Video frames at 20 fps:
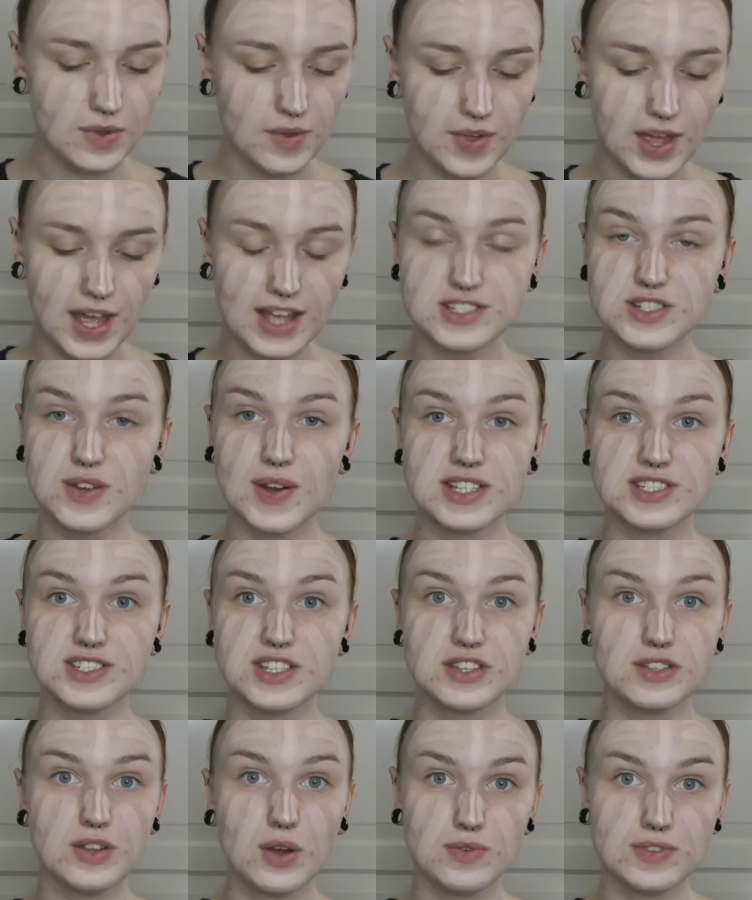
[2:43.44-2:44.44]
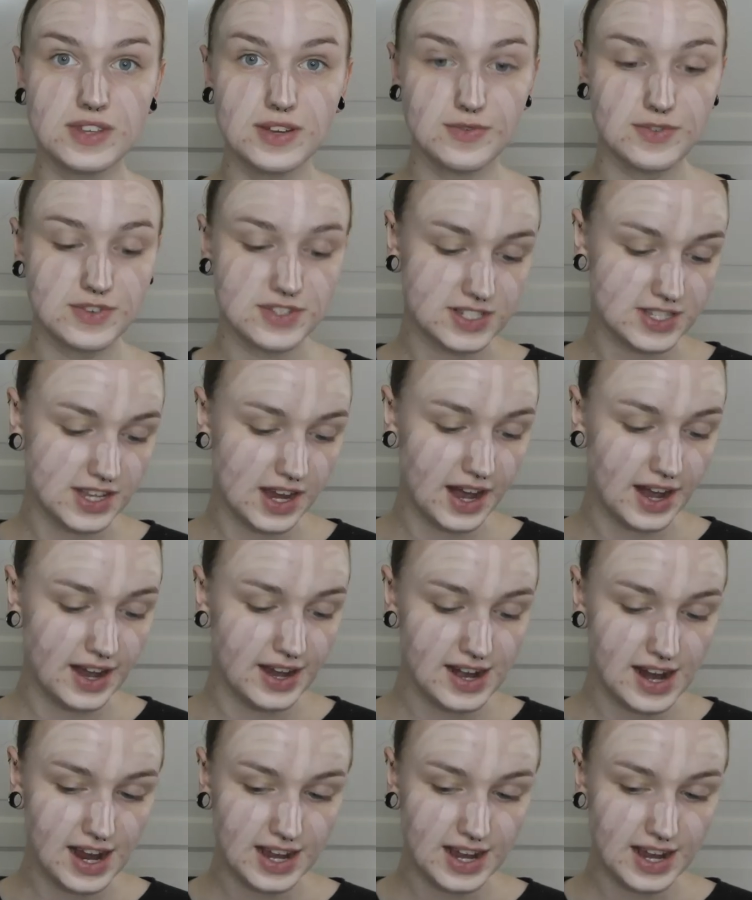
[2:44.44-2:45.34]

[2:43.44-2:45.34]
Okay, so I see no difference there.